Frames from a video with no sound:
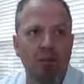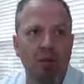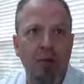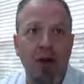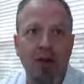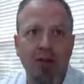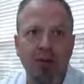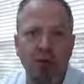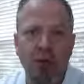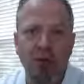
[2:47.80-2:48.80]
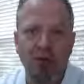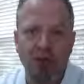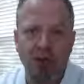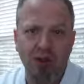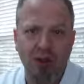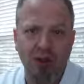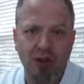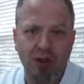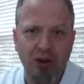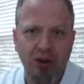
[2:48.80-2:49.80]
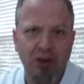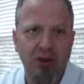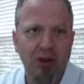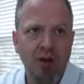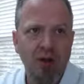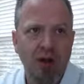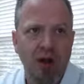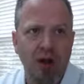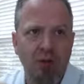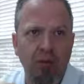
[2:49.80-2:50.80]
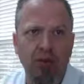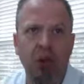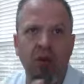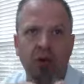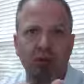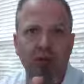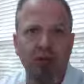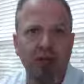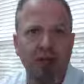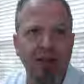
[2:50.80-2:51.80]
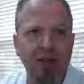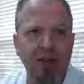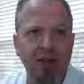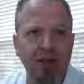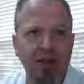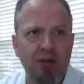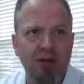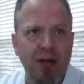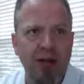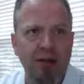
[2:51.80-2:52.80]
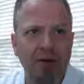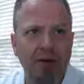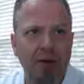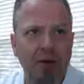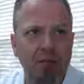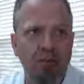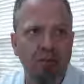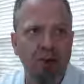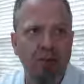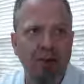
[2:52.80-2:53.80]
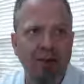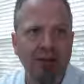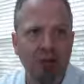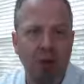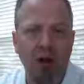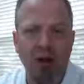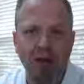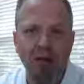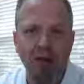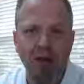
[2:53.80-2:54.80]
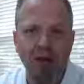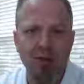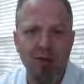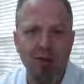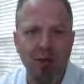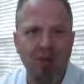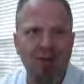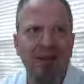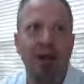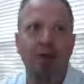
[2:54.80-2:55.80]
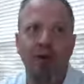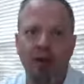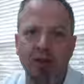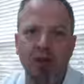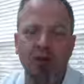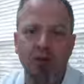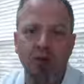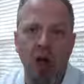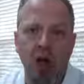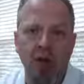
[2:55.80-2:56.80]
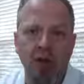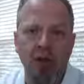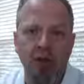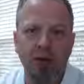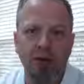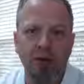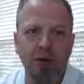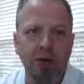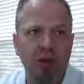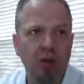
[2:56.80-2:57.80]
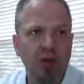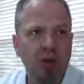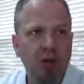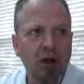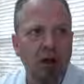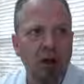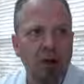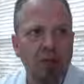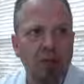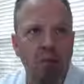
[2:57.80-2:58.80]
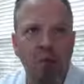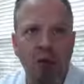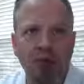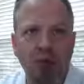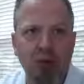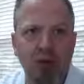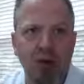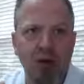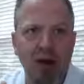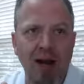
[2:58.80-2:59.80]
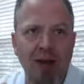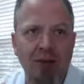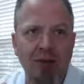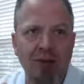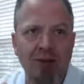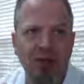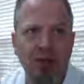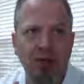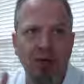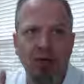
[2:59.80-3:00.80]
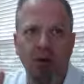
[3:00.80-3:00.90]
thoughts for consideration, which ultimately lead me to that page as well if you need to. But definitely do not include multiple call to actions that are for